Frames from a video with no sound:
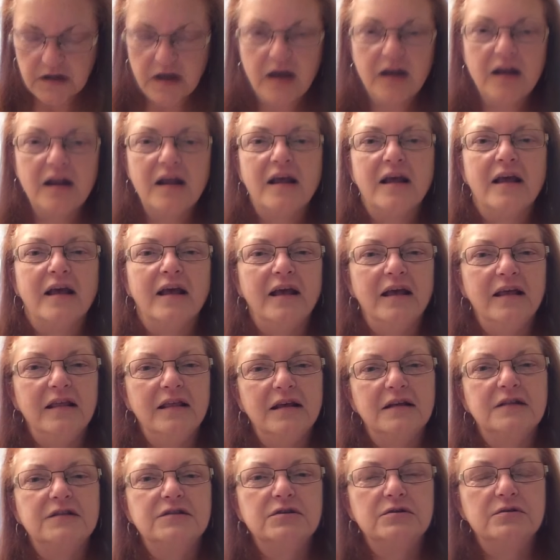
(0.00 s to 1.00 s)
on, and
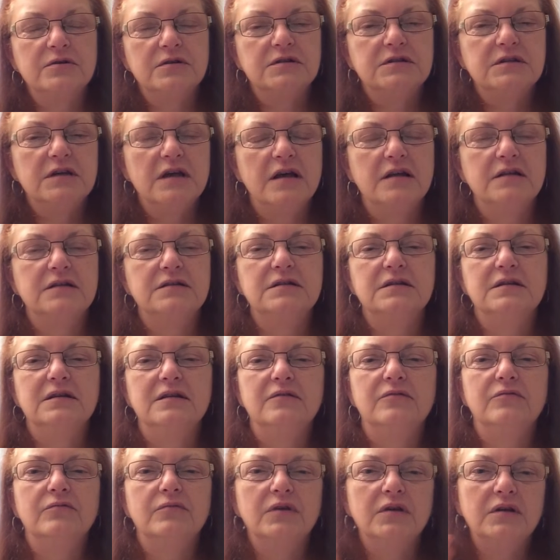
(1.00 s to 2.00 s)
that's your intent, to
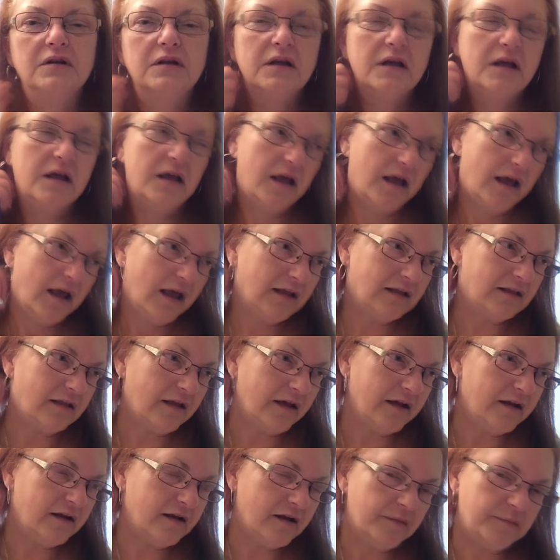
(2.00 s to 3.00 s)
get rid and
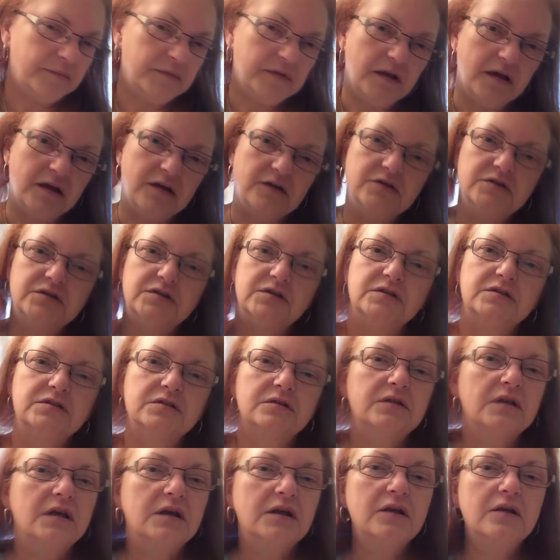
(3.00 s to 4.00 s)
lighten up the energy
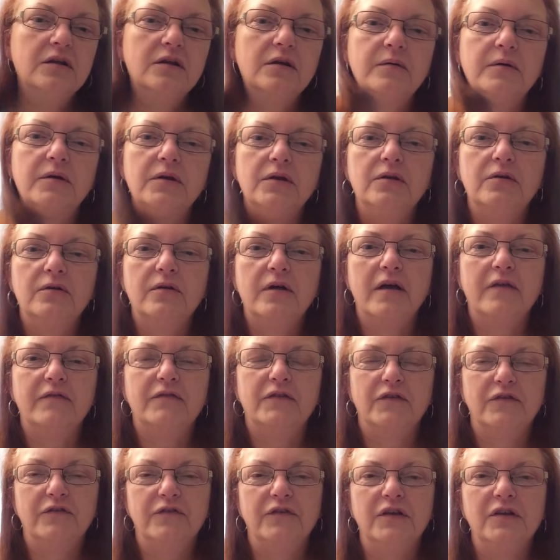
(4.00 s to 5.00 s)
so that you know what, you don't have
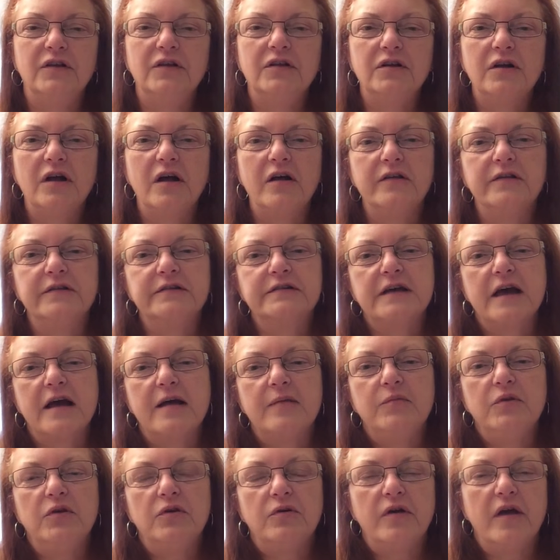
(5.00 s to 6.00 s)
to feel it all the
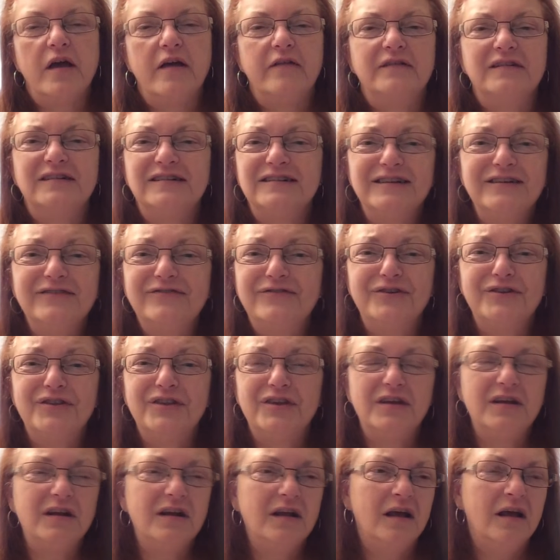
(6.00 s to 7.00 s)
time, you don't have to live with
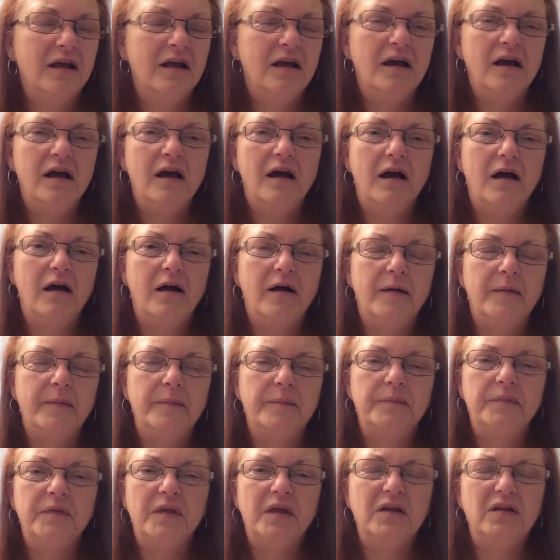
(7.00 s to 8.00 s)
it,
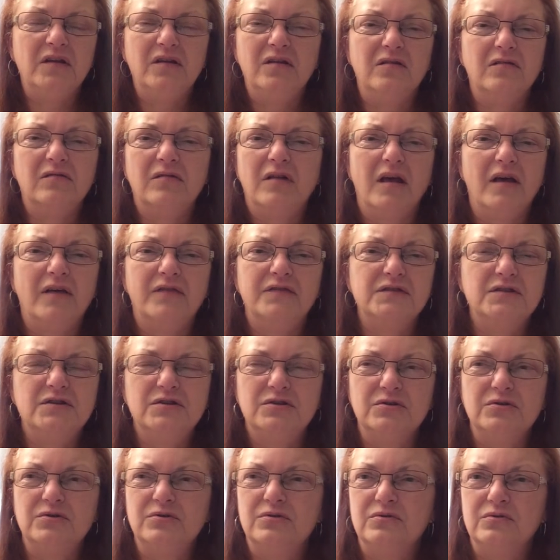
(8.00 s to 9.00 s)
and you don't have
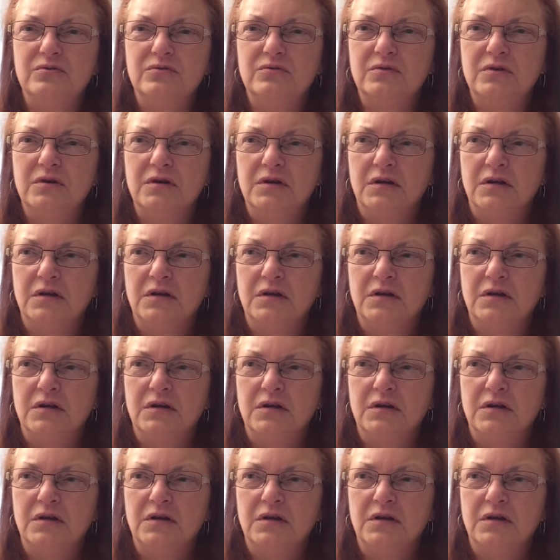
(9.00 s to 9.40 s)
to,